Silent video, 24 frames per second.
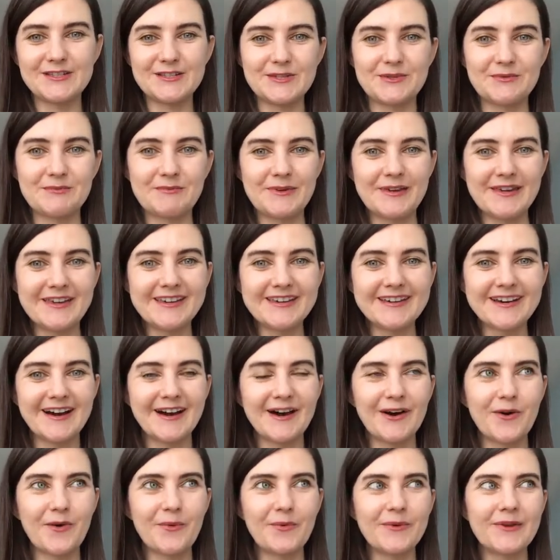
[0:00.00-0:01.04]
to be.
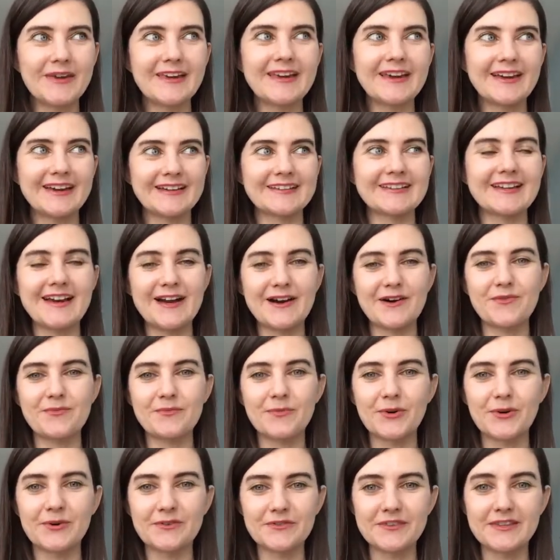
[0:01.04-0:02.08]
How we can have
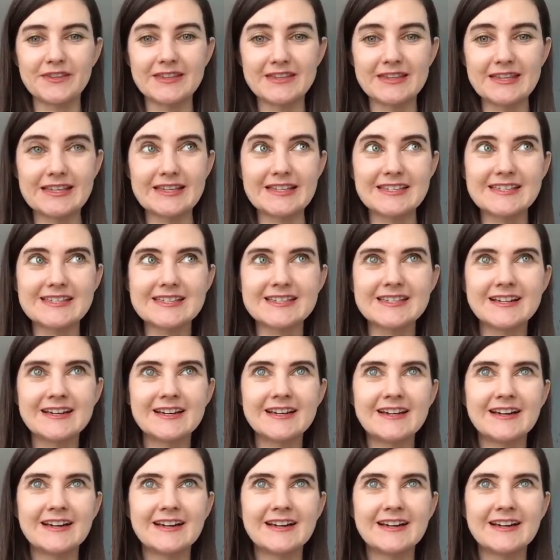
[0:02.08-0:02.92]
more of the things